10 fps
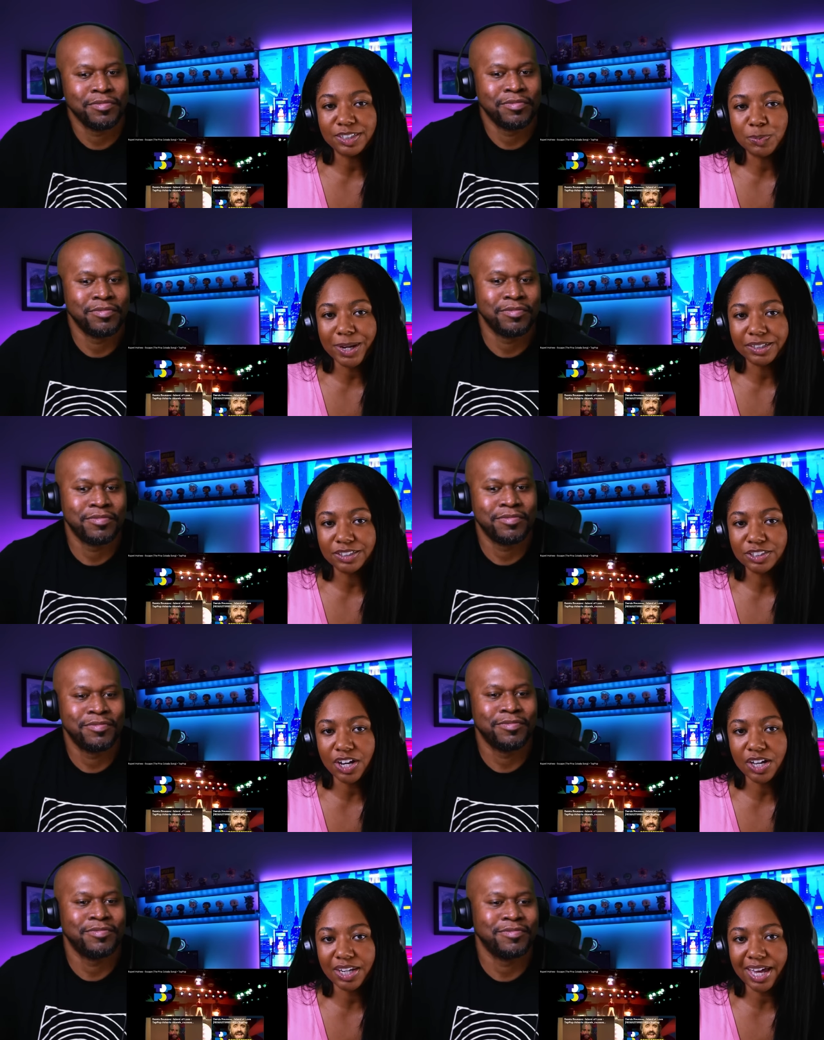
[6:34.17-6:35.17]
Speaker 1: expect a
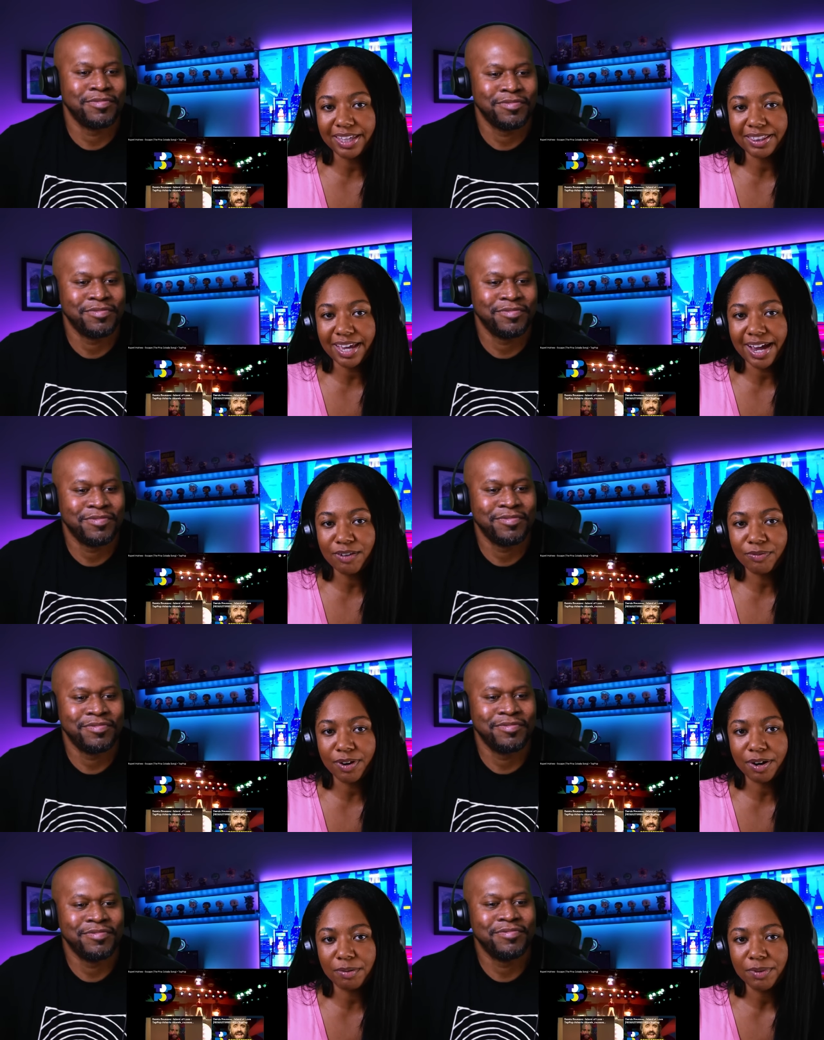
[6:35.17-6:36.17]
song like that
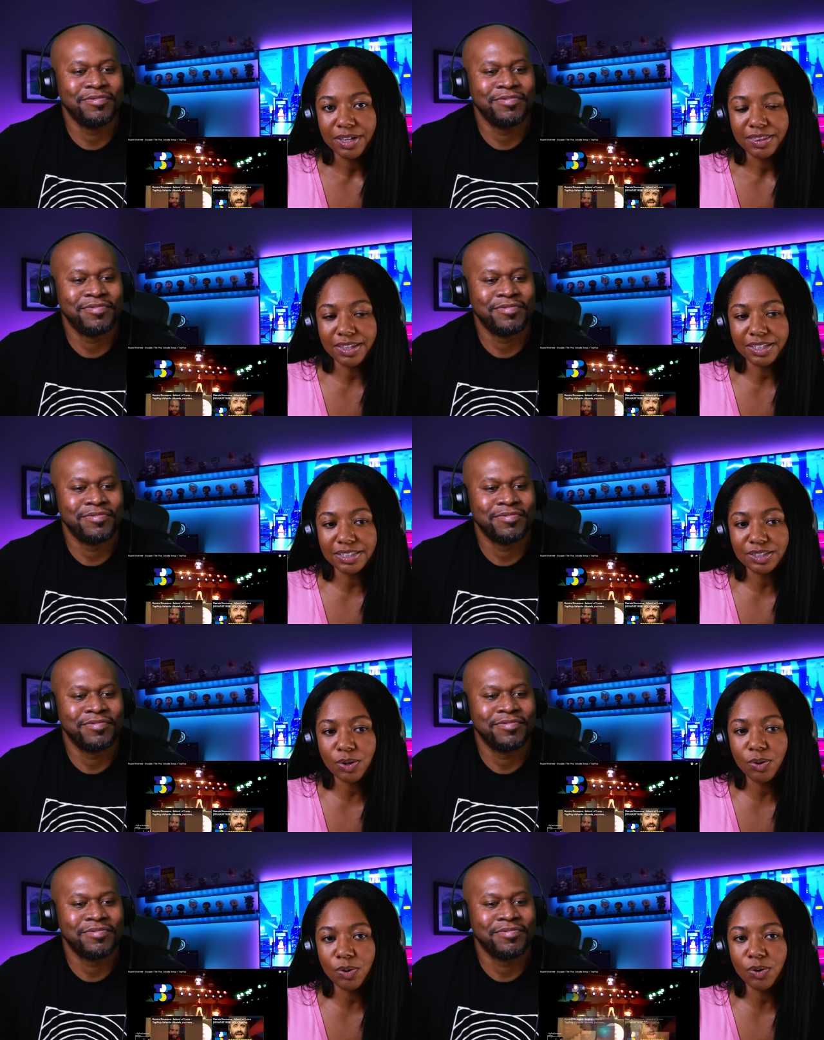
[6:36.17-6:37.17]
from this
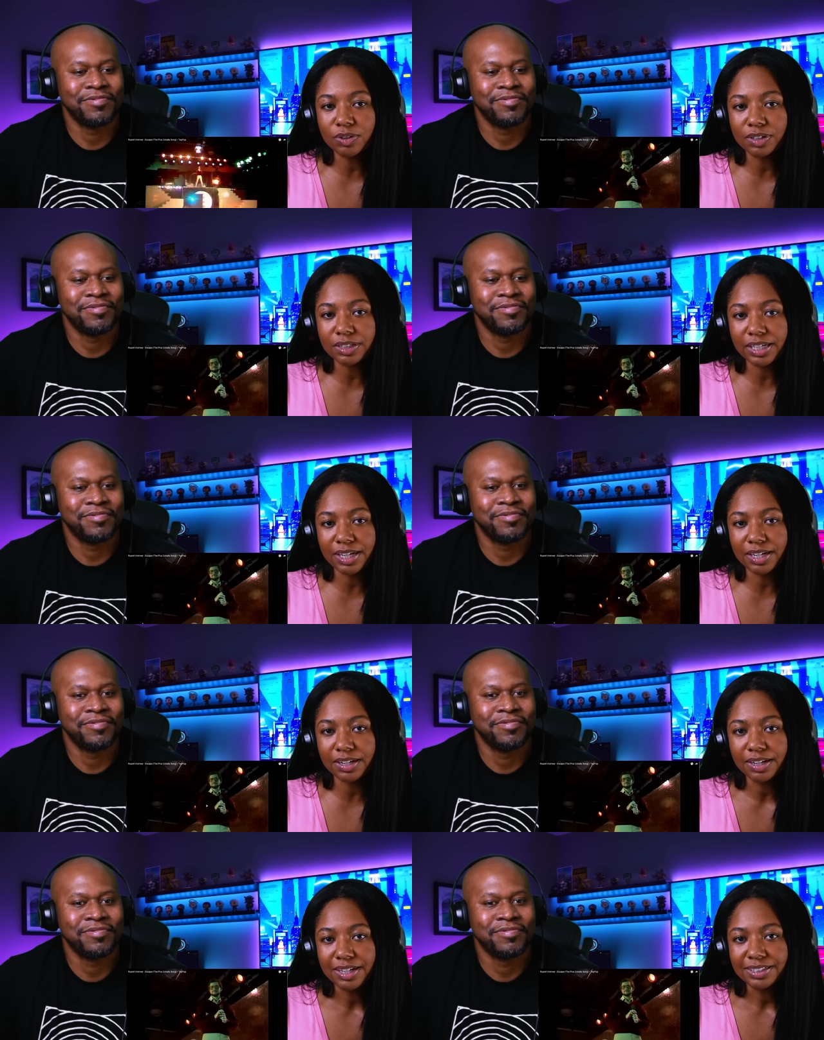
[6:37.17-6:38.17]
cool looking
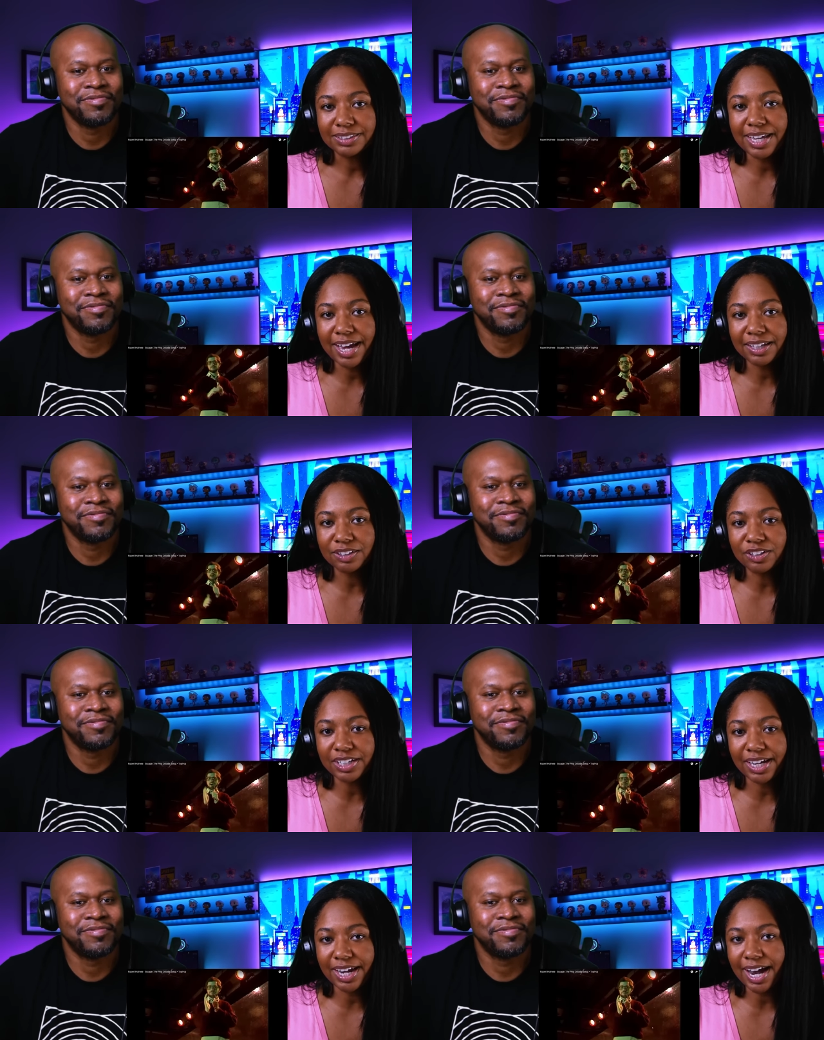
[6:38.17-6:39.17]
tech
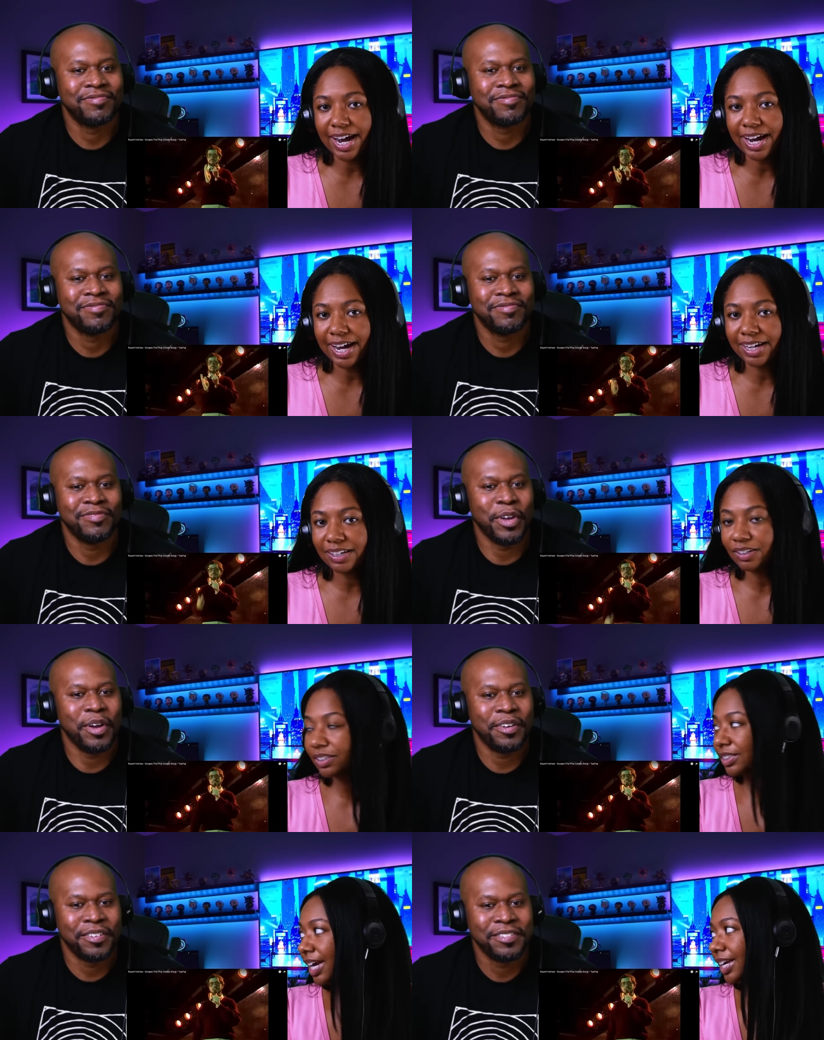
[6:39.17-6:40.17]
looking guy. He yeah.
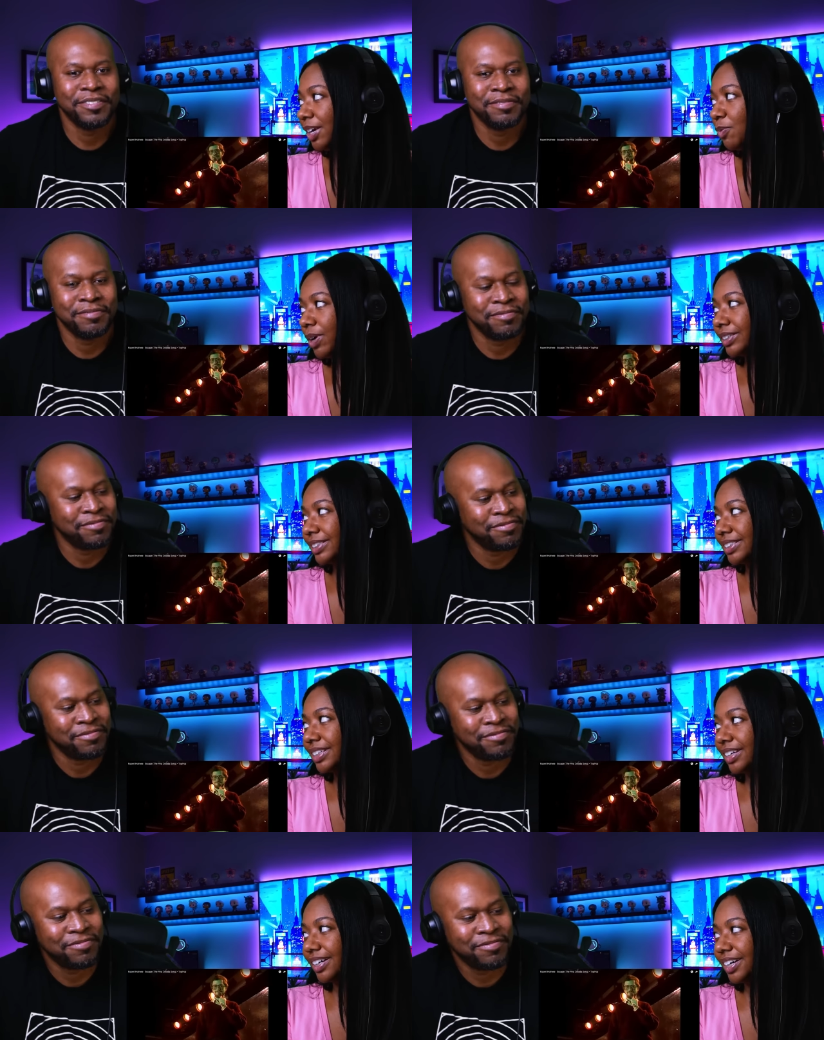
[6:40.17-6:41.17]
looks like he works in
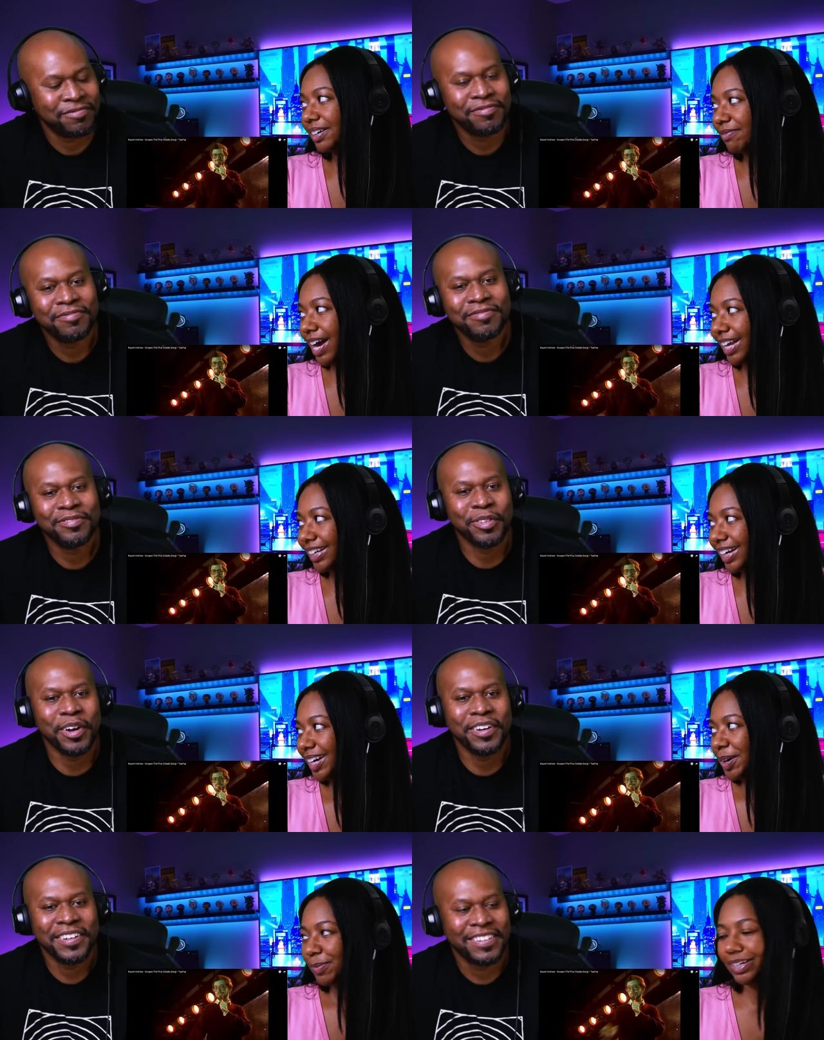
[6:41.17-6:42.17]
Silicon Valley,
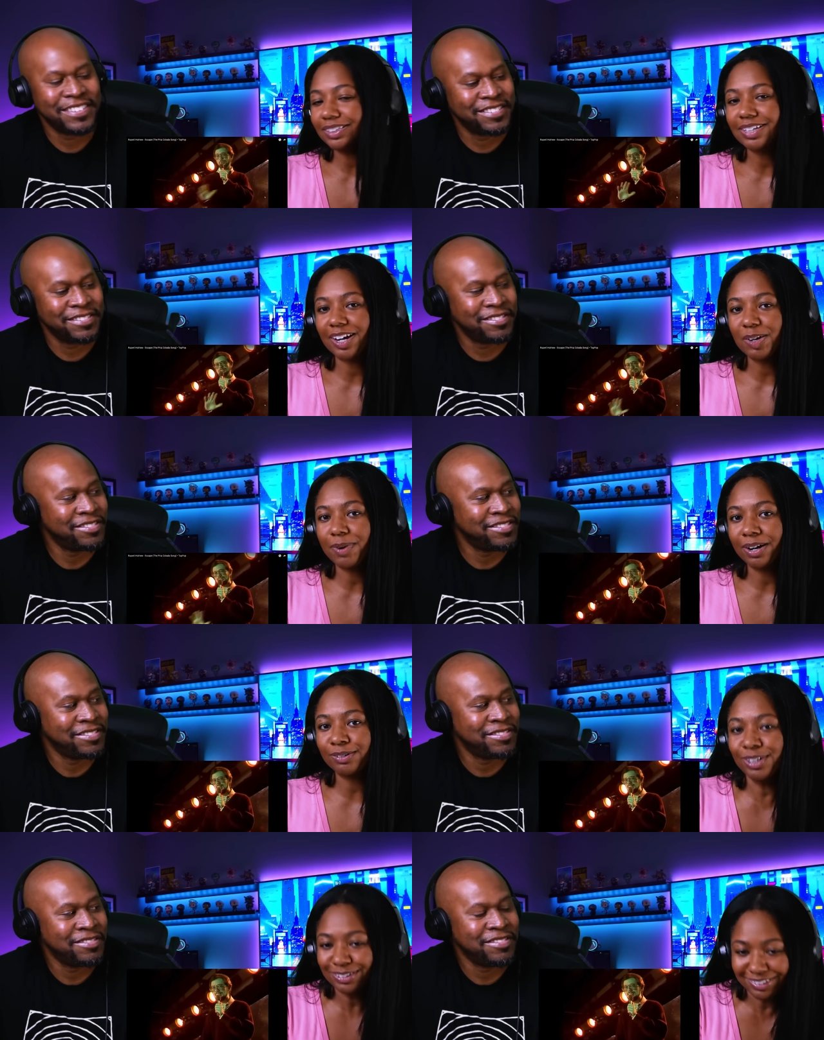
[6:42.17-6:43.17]
right. but he's talking about